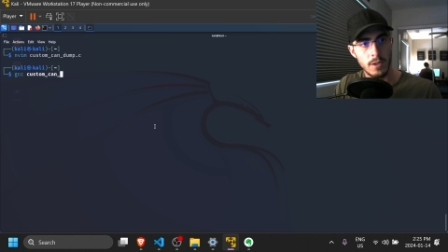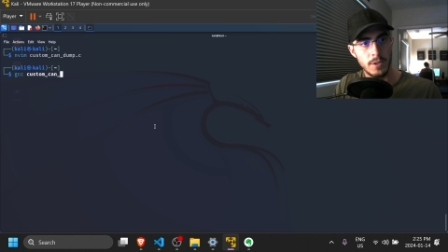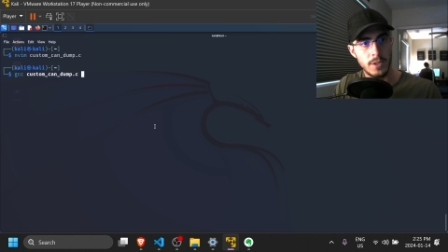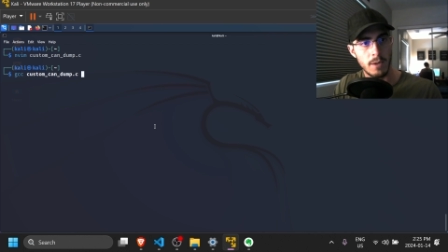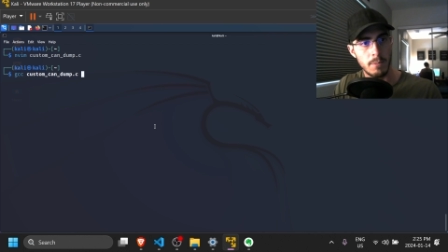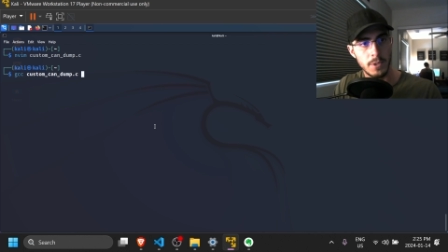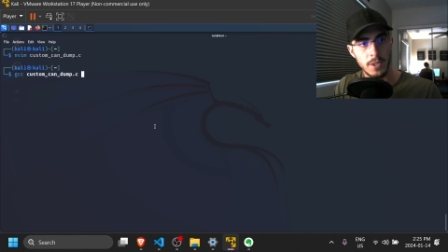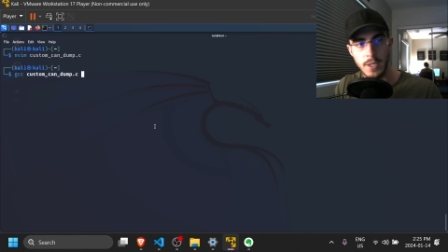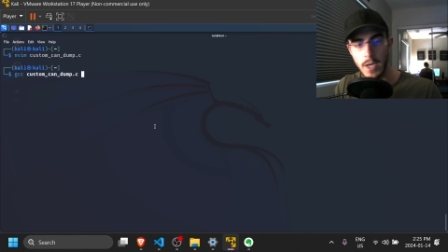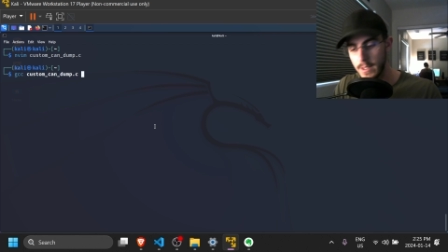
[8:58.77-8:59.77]

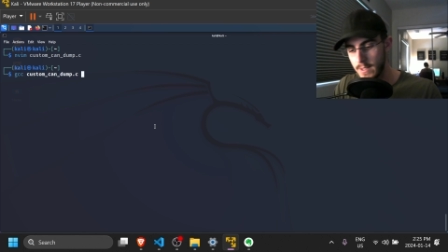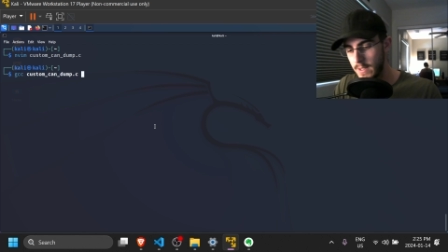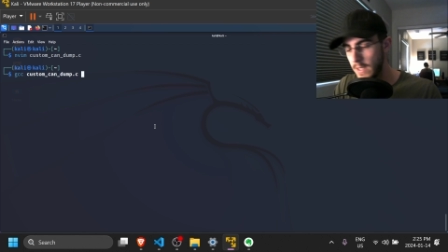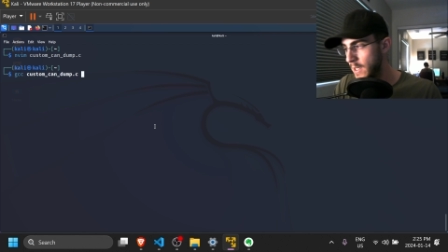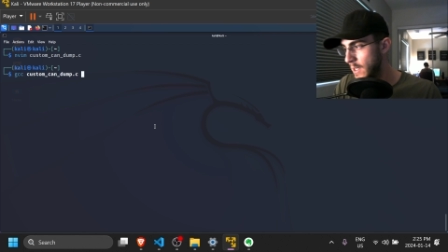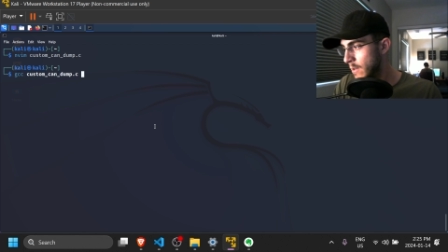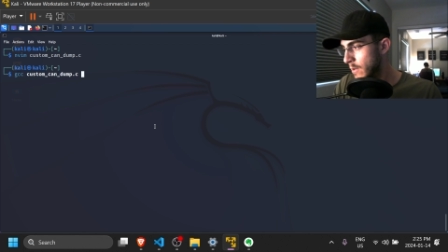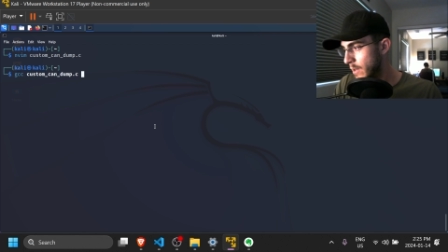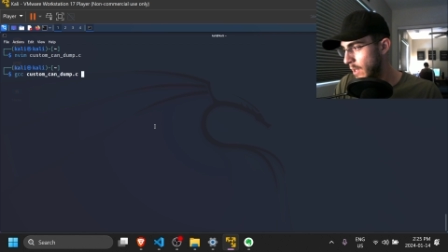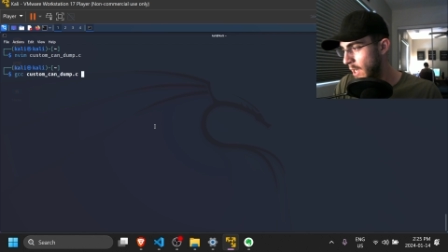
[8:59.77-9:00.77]
dump.c
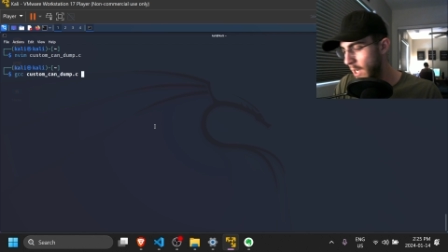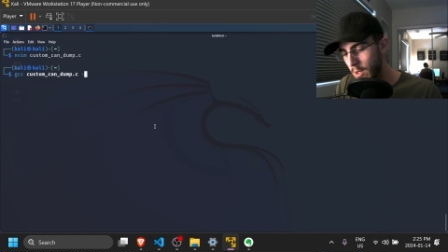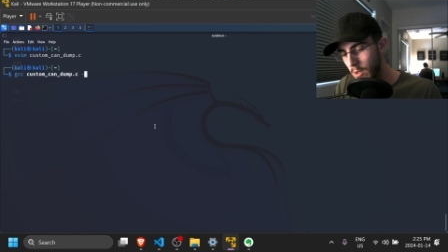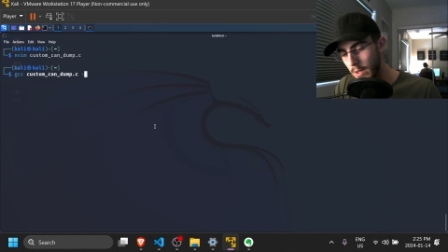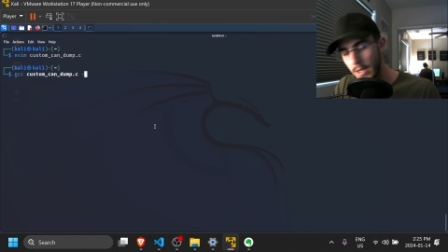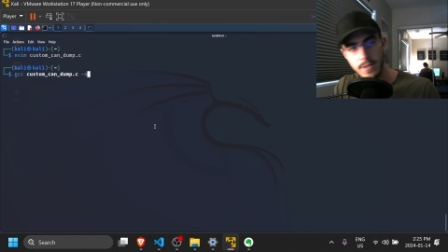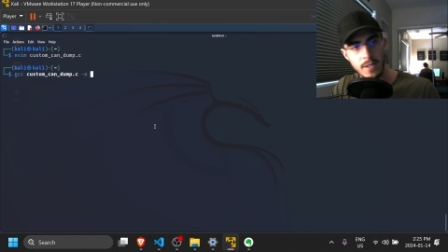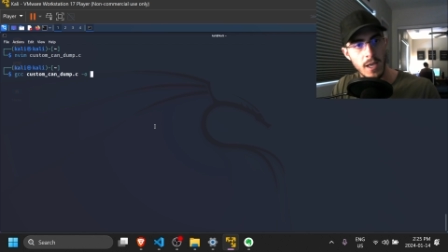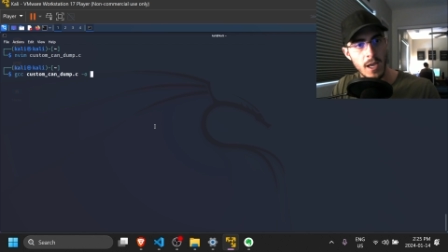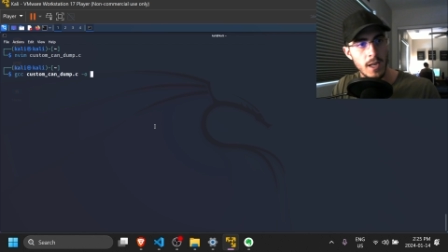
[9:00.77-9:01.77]
and let's
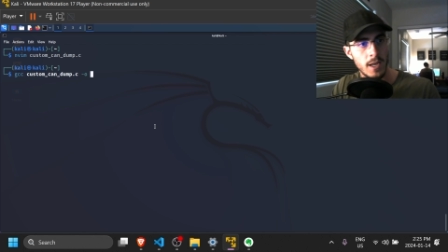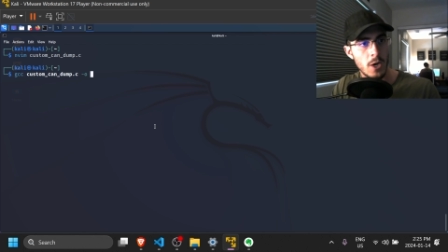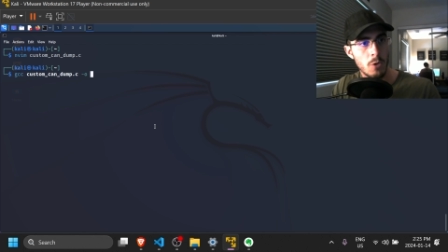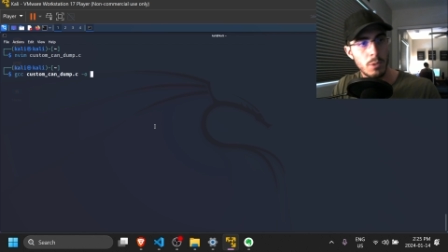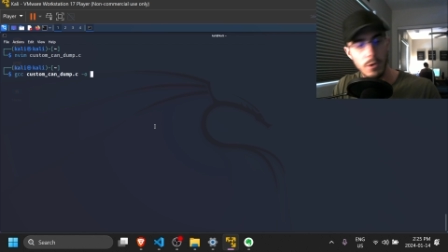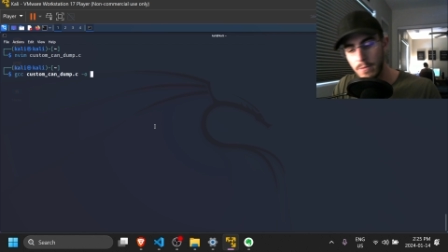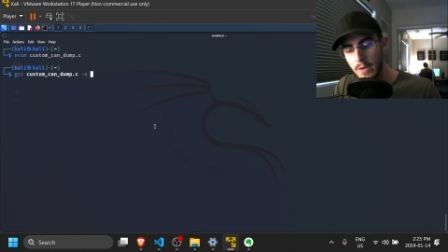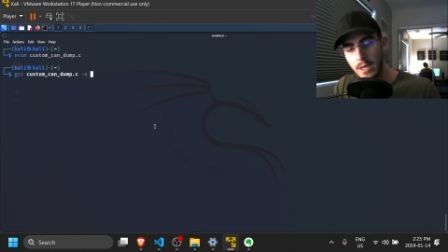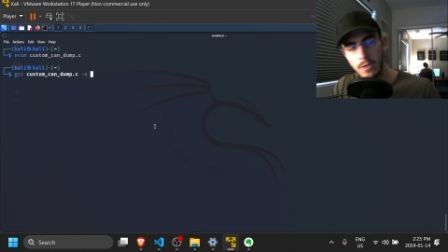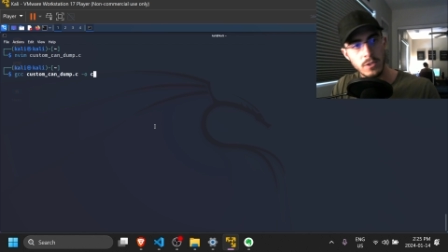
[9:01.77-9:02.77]
get an output
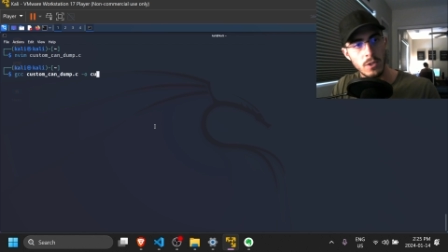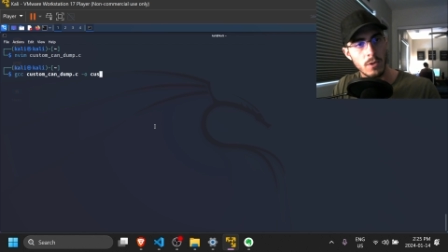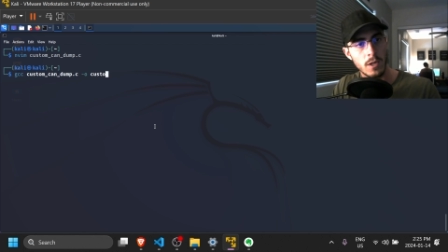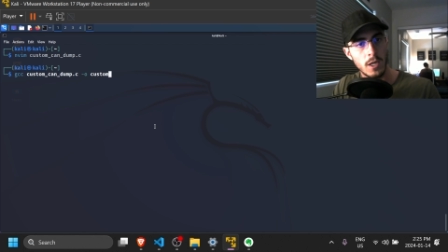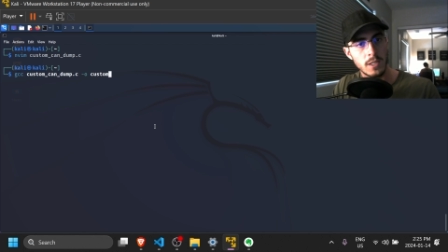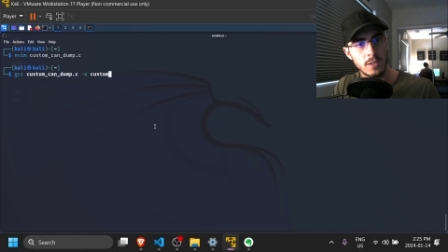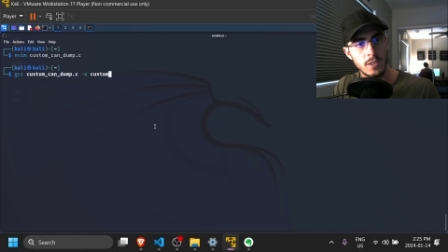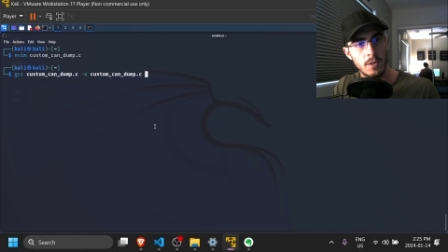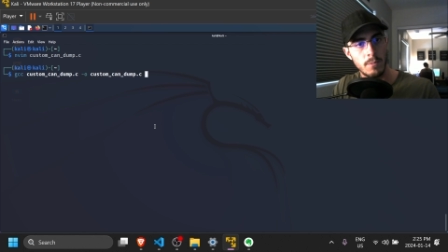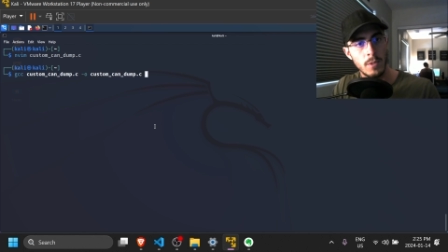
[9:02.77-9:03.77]
file. So
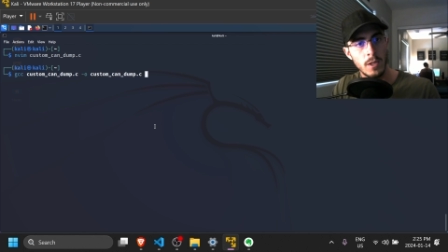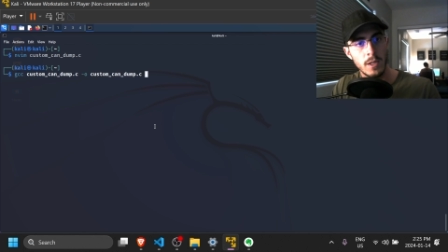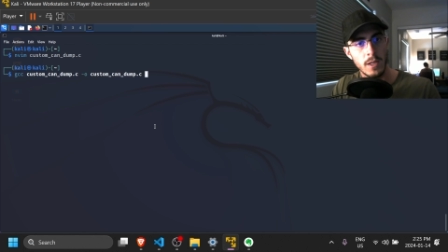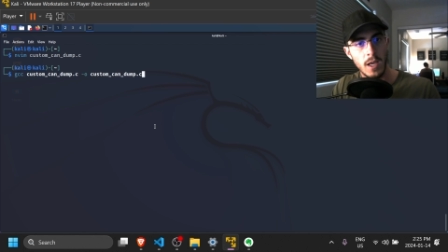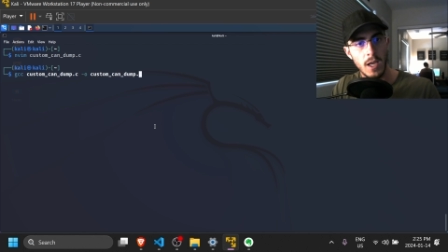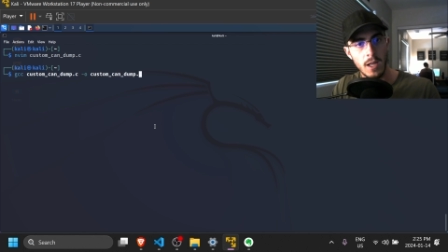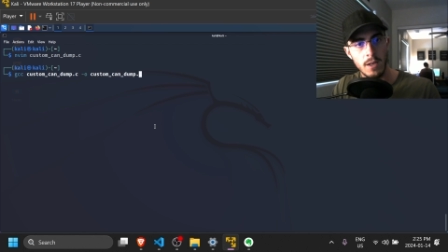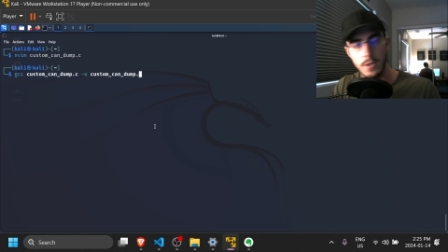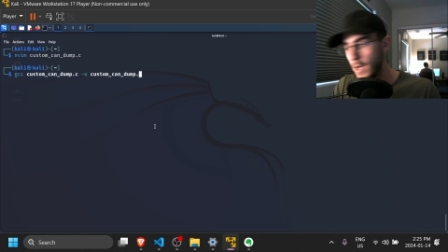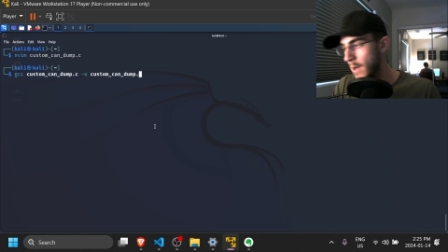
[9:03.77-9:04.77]
custom
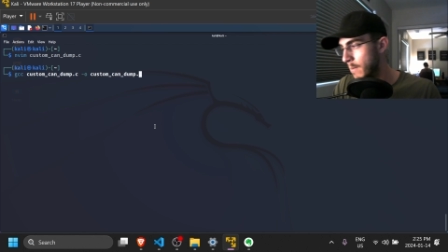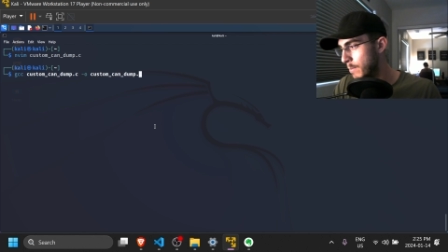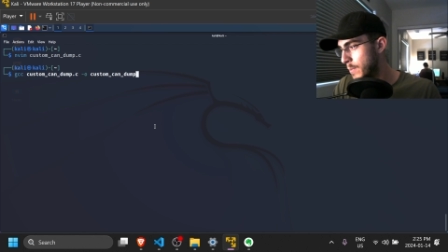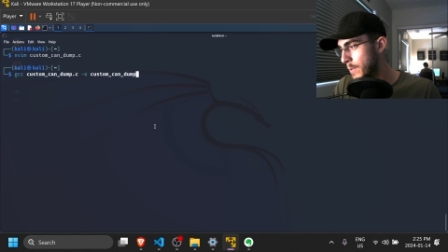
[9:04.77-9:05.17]
can dump